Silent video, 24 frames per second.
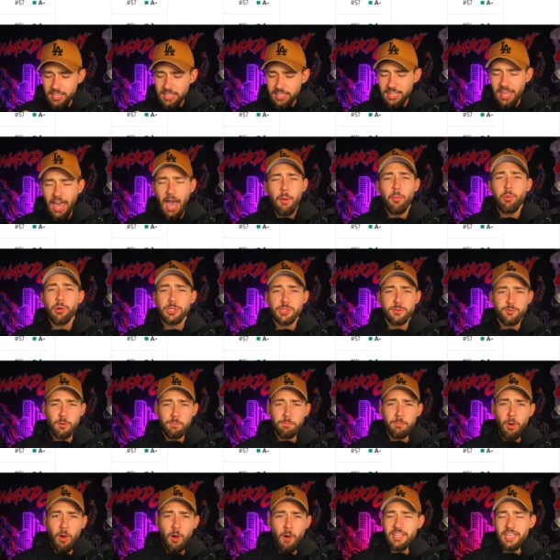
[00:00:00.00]
Cowboys
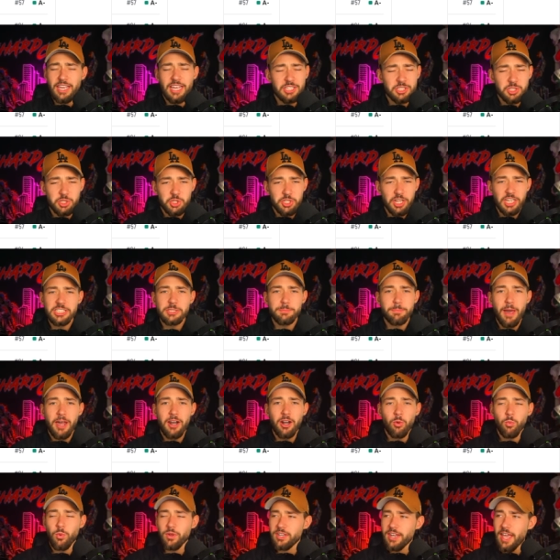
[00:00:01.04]
football is just
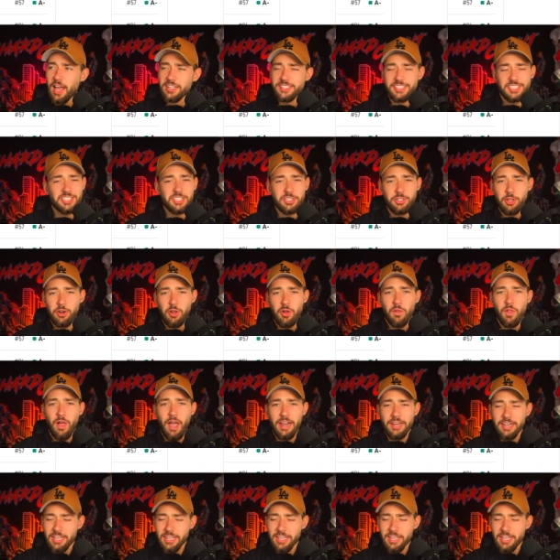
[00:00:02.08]
better when Dallas is a good O-line.